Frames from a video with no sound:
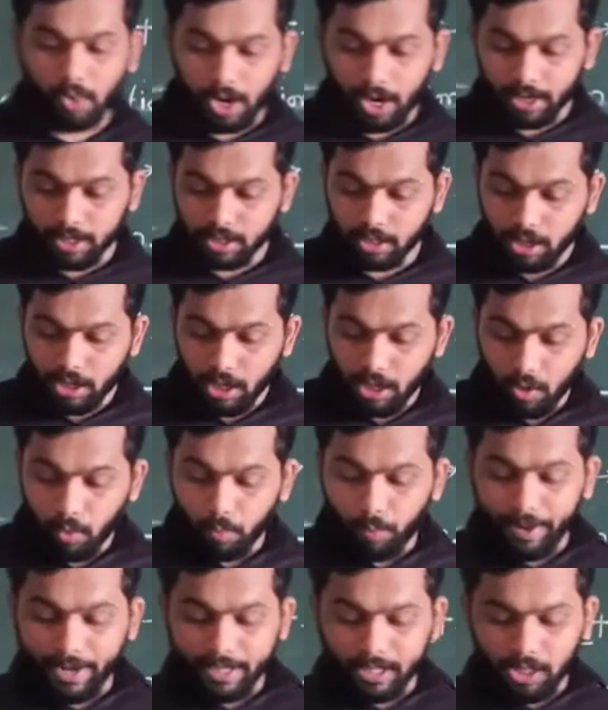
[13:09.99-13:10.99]
what?
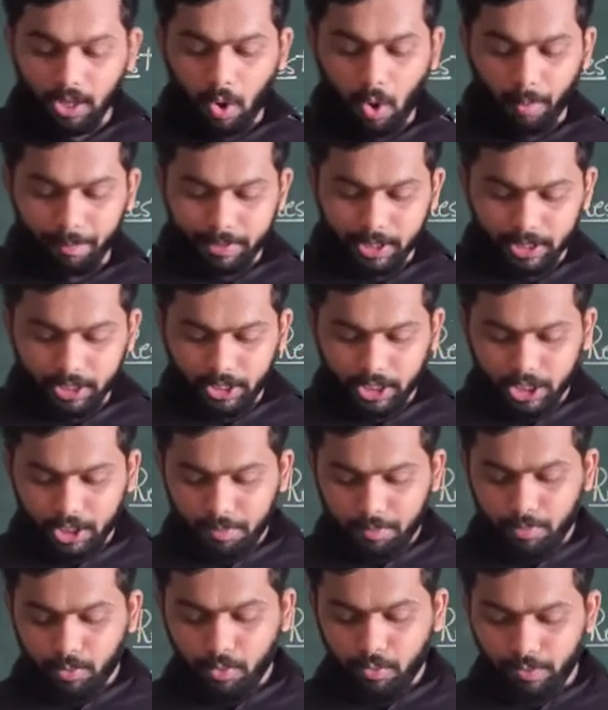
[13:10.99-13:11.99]
When the object is
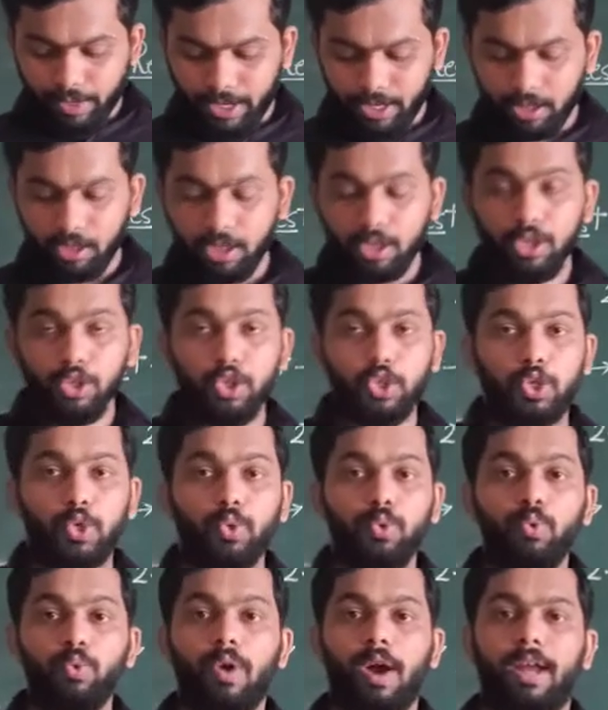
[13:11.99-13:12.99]
moving
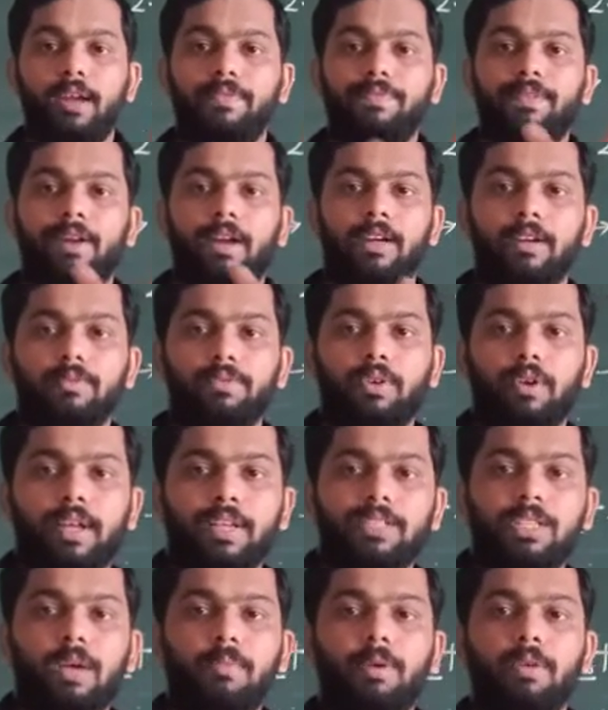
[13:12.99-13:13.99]
to and from. For
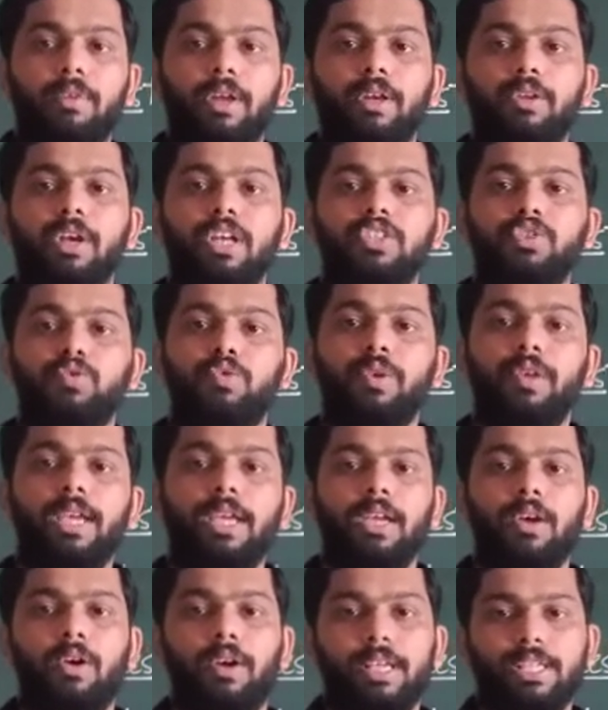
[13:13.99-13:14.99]
example, when you are
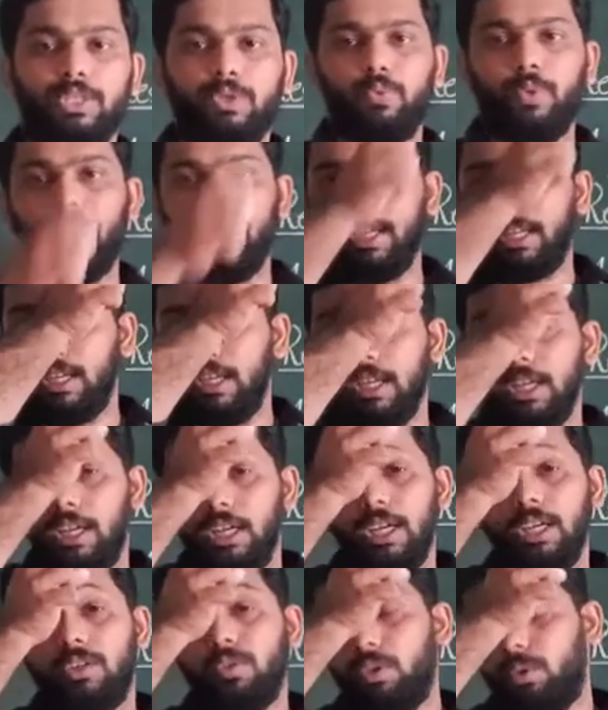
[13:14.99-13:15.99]
swinging on a swing,
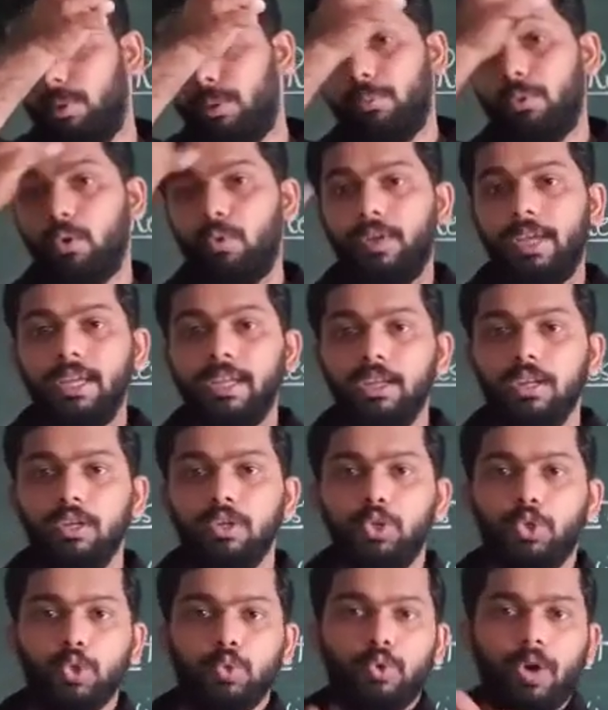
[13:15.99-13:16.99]
it will be
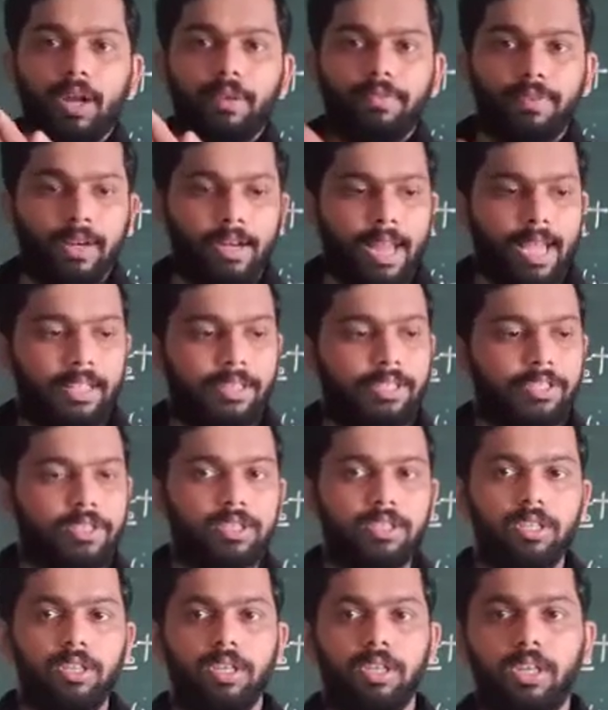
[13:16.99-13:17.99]
moving to and from like this.
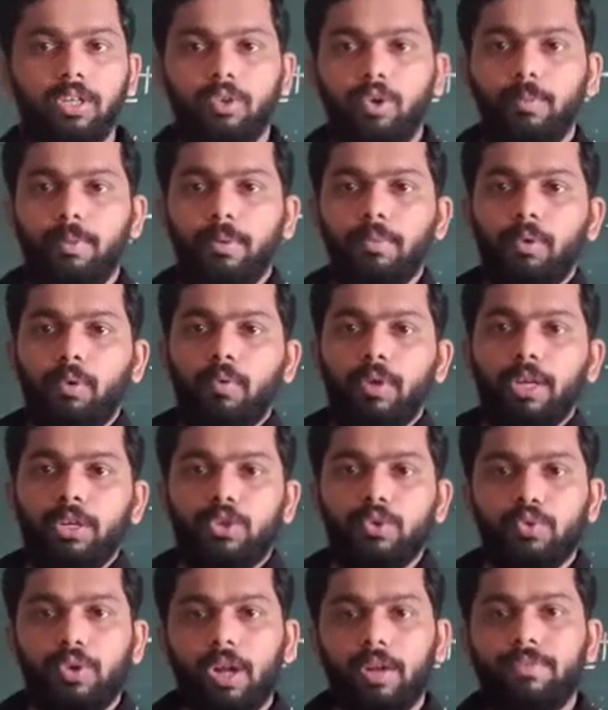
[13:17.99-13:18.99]
It will be moving
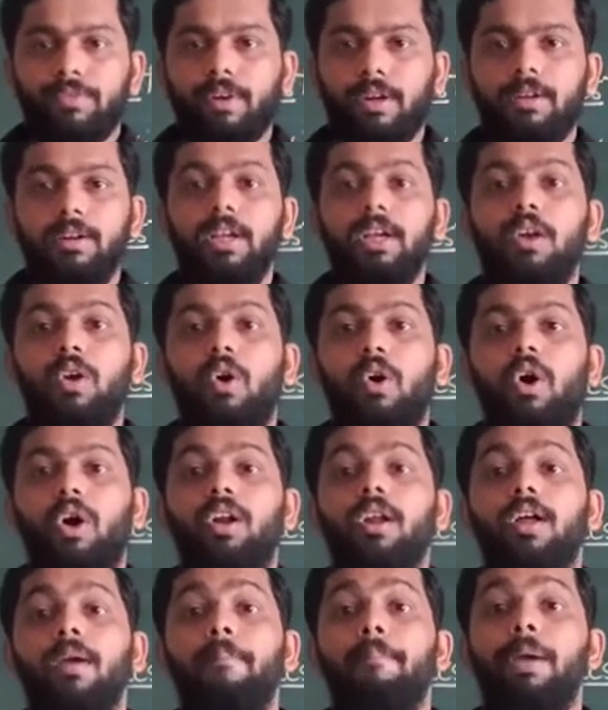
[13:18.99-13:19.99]
to and from.
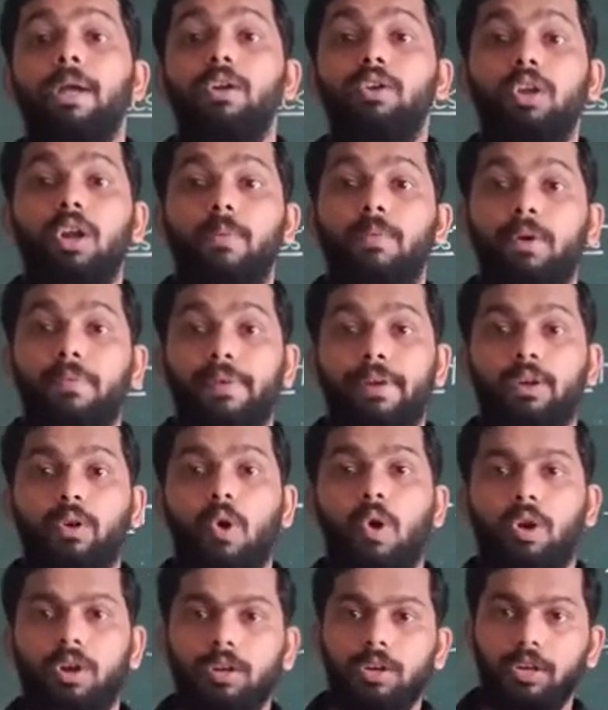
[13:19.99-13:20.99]
Or pendulum of a
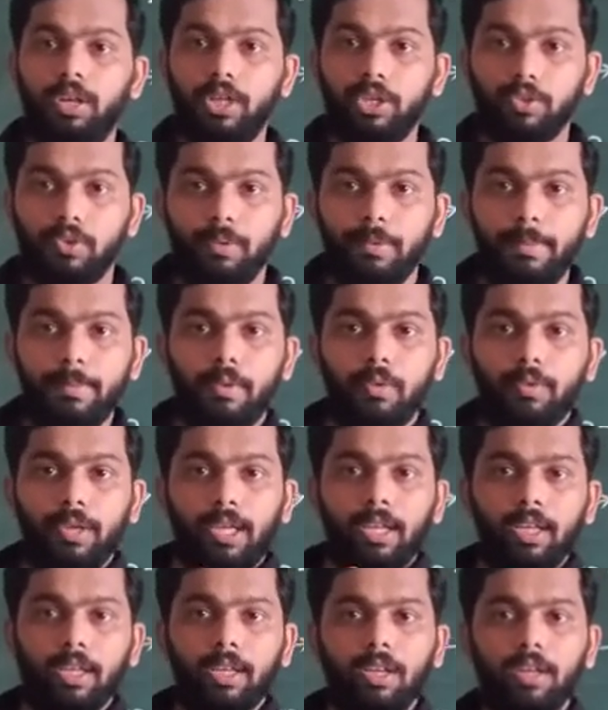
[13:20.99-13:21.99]
clock, it will be
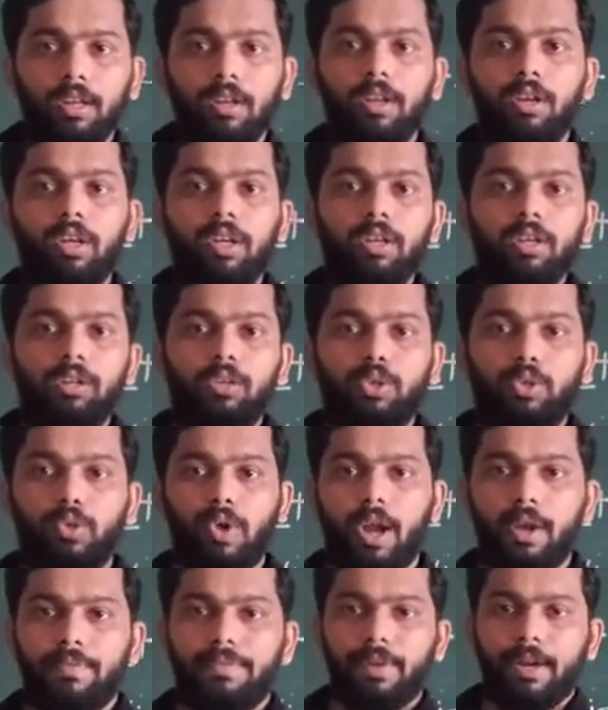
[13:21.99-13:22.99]
moving to
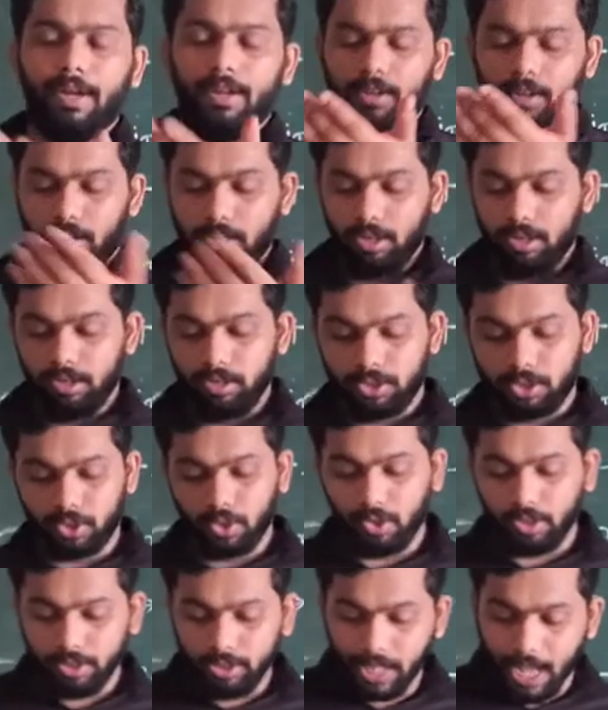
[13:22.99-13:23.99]
and from.
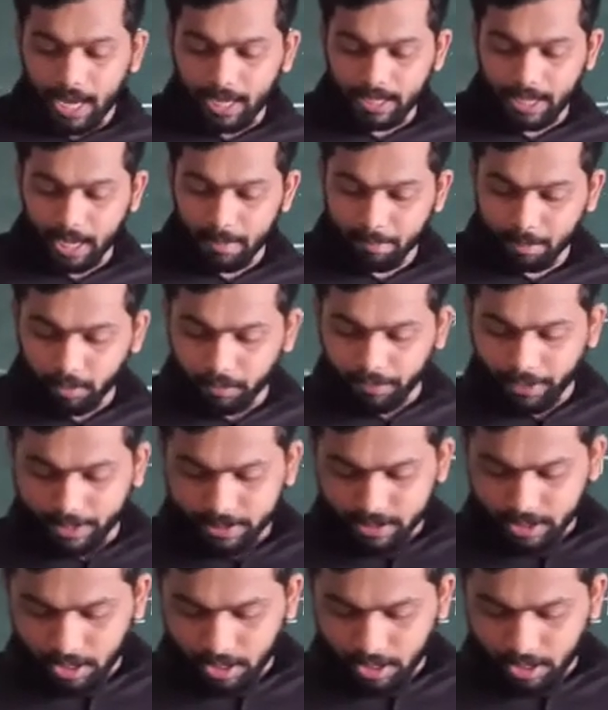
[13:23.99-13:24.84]
So that type of